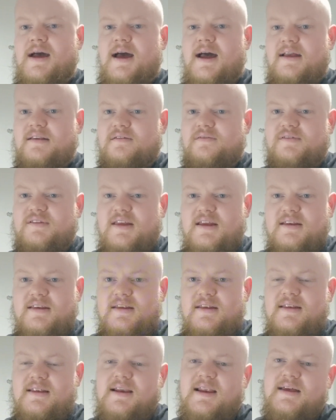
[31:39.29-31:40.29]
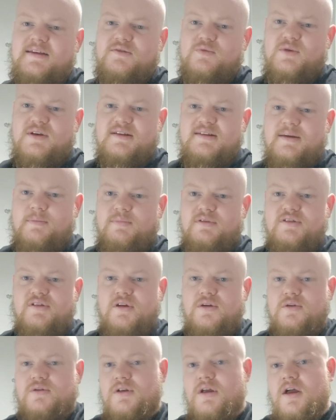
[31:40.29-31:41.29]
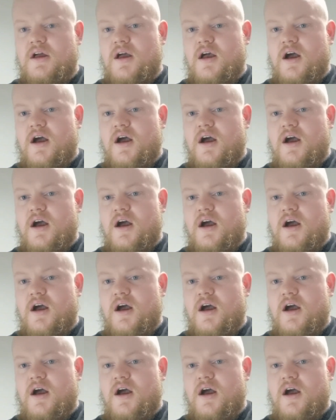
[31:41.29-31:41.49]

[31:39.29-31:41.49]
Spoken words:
As I've said in the last week's episode,